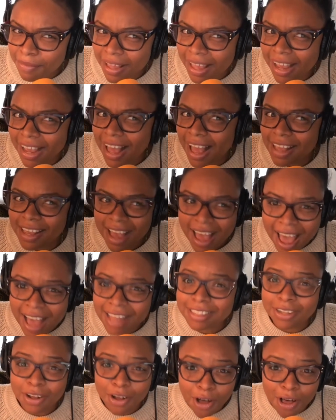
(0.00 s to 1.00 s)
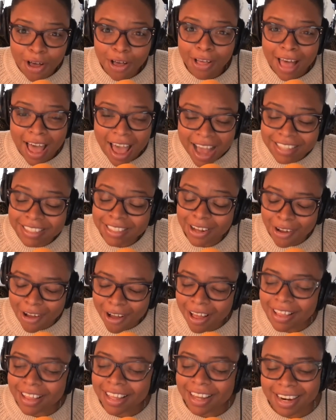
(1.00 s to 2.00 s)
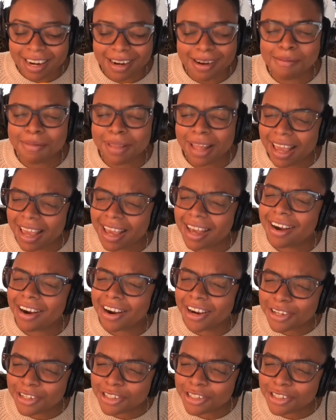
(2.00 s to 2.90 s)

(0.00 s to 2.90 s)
Like I had to call it, and I'm like, are you